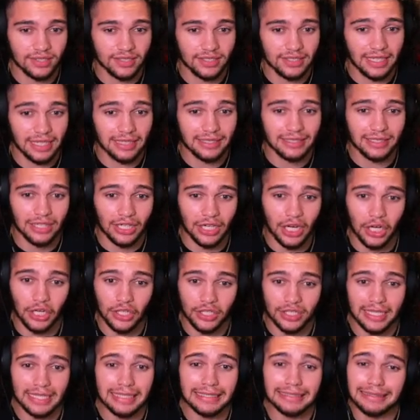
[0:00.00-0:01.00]
Does
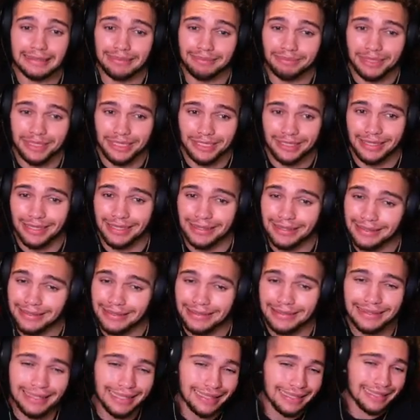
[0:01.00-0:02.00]
hurt a smidge.
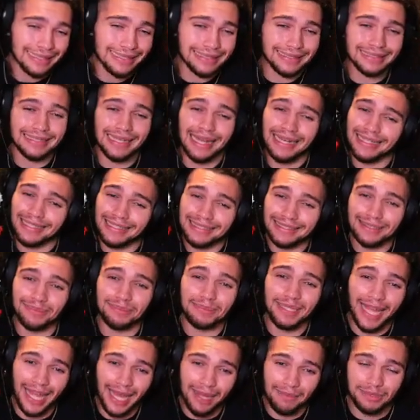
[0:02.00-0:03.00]
That did some
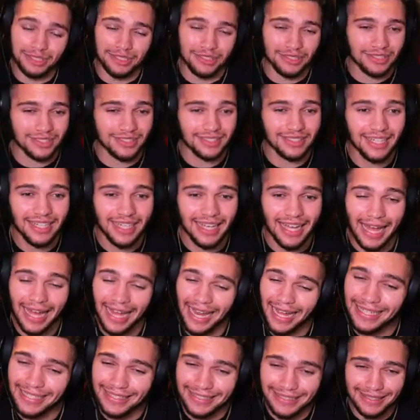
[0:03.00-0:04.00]
damage.
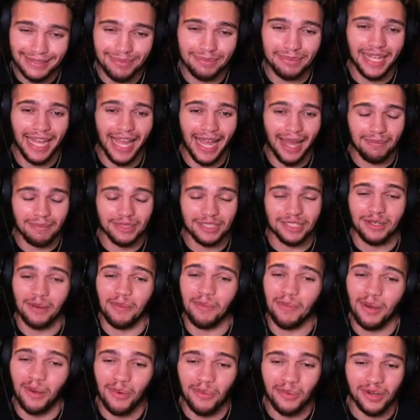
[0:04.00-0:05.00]
I some damage.
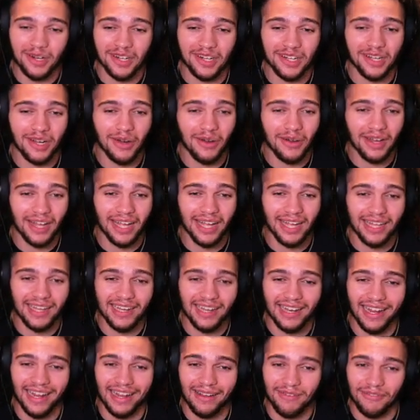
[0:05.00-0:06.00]
But we're gonna go
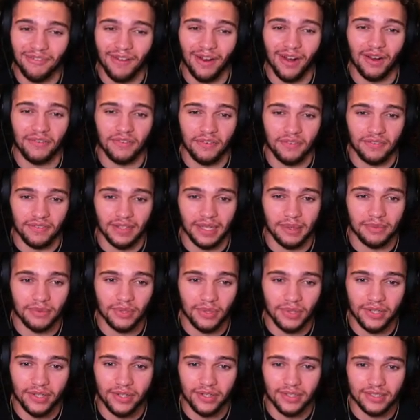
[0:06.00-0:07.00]
ahead and fire off a
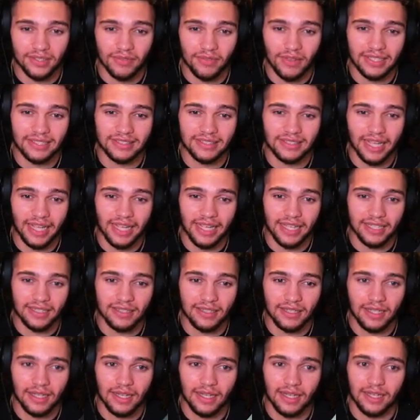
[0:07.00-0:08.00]
flamethrower here, because if they stay
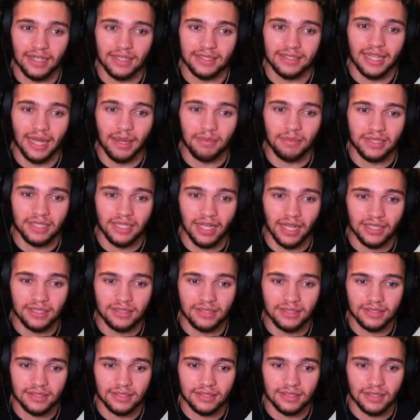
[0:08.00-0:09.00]
in, that'd be
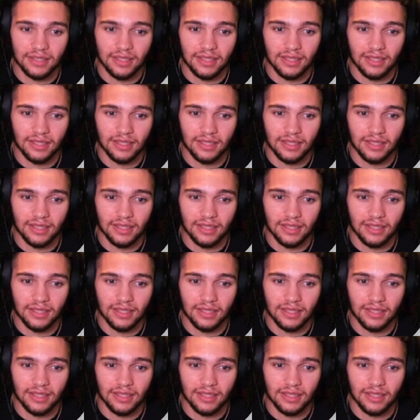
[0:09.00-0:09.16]
nice.